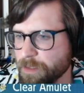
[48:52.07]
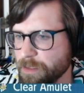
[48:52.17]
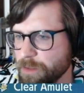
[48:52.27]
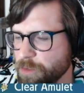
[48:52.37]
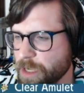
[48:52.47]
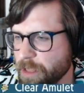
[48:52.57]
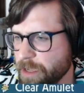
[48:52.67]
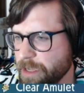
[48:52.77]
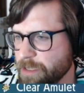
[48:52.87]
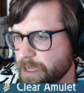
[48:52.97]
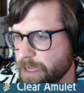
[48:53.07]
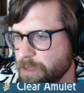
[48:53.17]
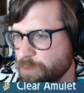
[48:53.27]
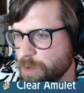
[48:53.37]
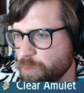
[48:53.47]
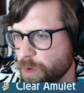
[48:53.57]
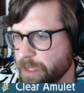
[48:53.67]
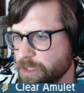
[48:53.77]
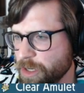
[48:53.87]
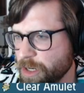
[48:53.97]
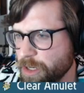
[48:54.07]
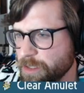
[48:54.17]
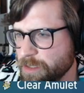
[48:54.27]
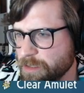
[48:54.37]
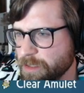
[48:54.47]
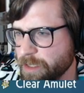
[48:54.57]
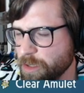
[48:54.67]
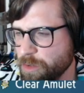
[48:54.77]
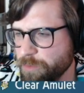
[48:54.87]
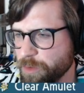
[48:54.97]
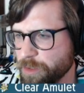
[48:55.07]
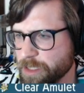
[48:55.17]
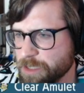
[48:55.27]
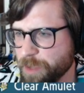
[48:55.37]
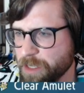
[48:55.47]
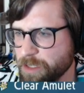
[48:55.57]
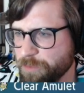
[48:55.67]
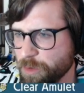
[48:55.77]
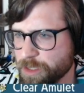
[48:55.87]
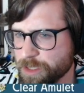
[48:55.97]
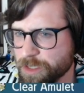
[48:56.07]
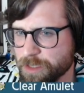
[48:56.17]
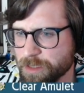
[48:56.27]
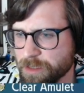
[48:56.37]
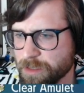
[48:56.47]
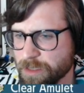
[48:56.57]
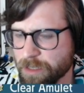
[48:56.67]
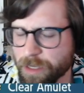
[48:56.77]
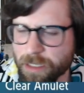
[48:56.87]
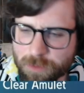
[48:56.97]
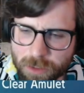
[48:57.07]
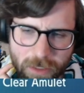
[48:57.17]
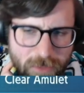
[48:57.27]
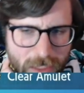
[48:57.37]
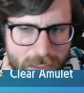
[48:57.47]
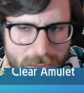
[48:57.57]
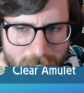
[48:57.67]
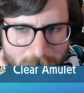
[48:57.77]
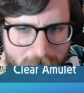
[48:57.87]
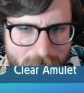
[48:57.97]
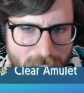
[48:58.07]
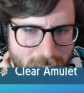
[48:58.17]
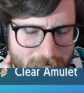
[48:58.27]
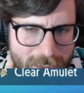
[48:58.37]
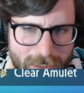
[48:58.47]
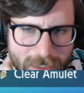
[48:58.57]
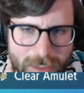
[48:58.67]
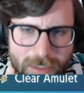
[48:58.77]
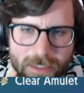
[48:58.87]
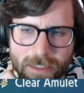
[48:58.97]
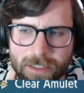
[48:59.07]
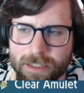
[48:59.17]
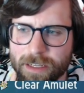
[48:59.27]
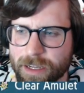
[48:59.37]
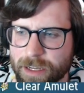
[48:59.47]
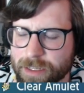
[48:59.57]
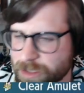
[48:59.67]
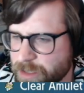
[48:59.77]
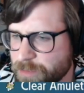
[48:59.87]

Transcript: Lunala, I kind of want Wide Guard, like, over Expanding Force. I guess we don't have Psychic. We have Psychic on Indeedee. So I